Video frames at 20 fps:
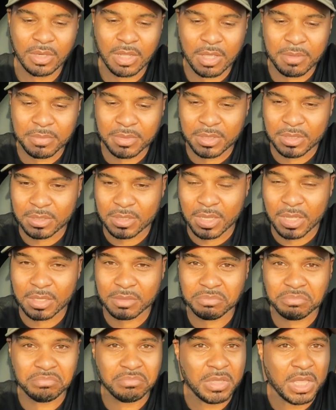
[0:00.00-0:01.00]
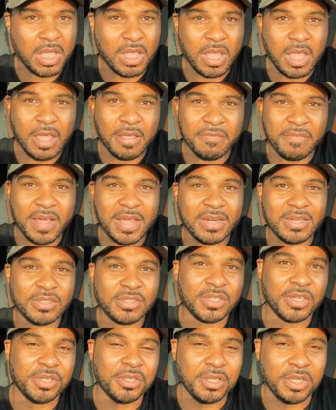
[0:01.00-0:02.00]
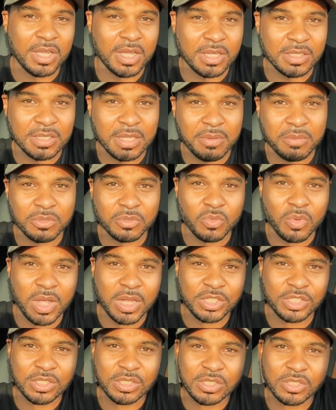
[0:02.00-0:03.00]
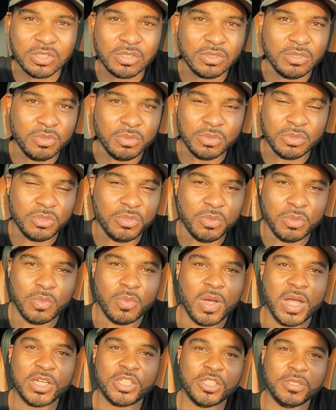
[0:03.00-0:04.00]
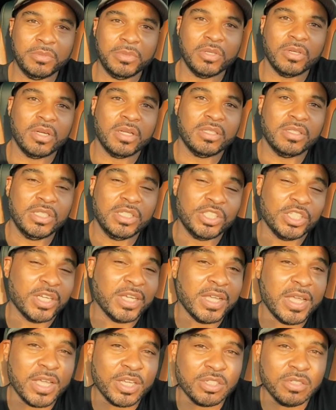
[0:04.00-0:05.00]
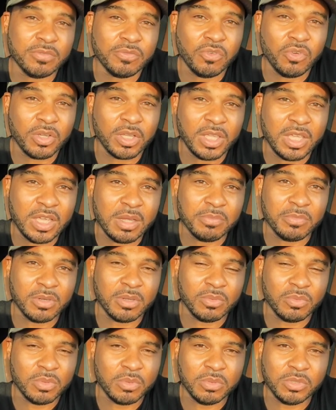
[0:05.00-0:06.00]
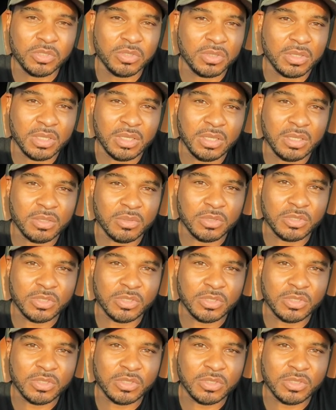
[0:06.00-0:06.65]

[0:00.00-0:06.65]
I mean, if I didn't tell you guys I was watching this, you were watching me on a DJI Action 4 camera, what would you think?